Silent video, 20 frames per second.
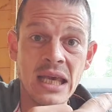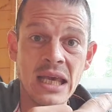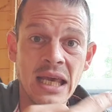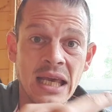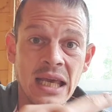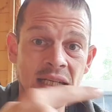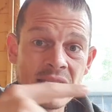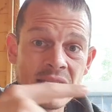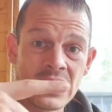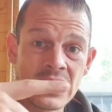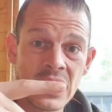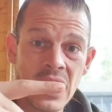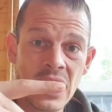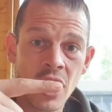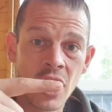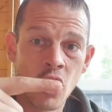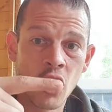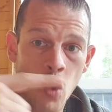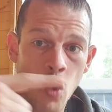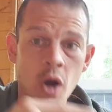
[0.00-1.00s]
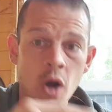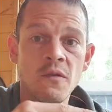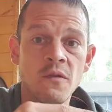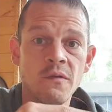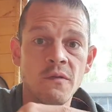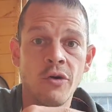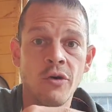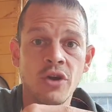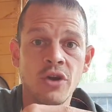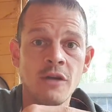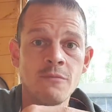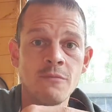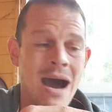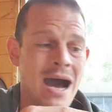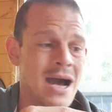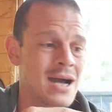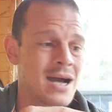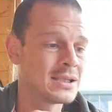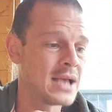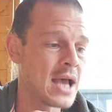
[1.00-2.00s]
is a quant fucking
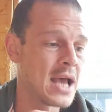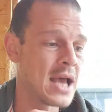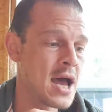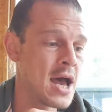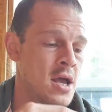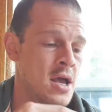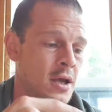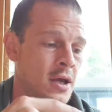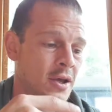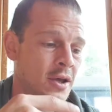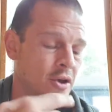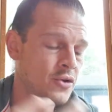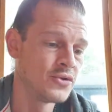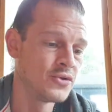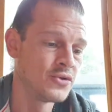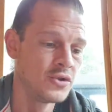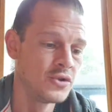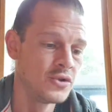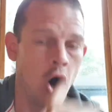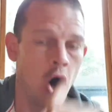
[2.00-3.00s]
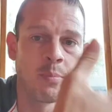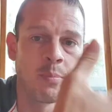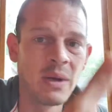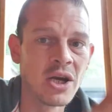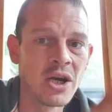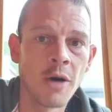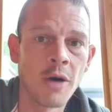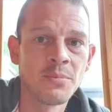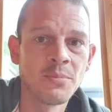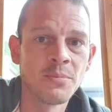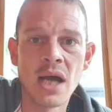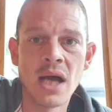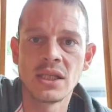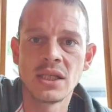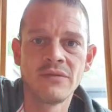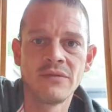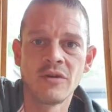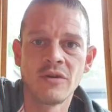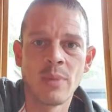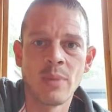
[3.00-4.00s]
maxer He's not been objective
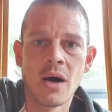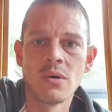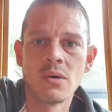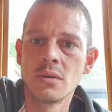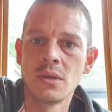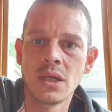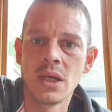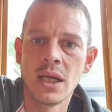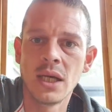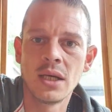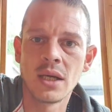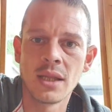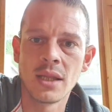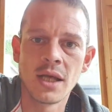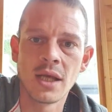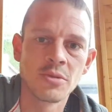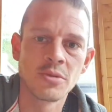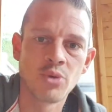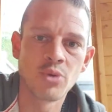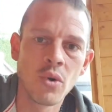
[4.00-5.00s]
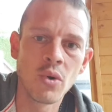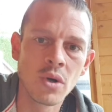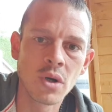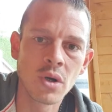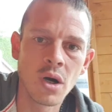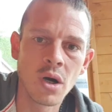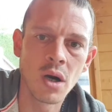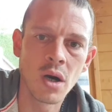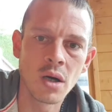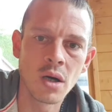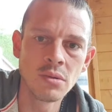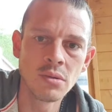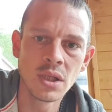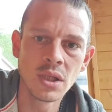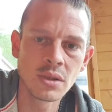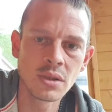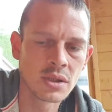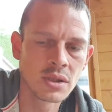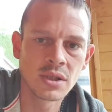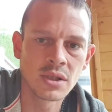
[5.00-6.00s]
about interledger protocol.
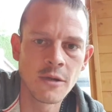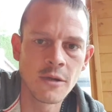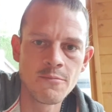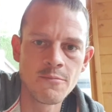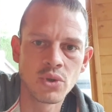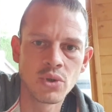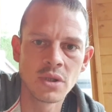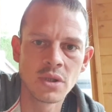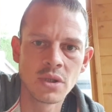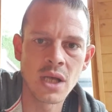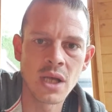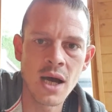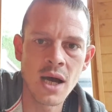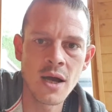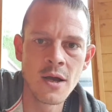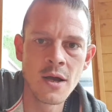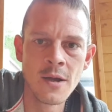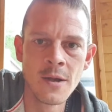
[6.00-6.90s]
It's as simple as that.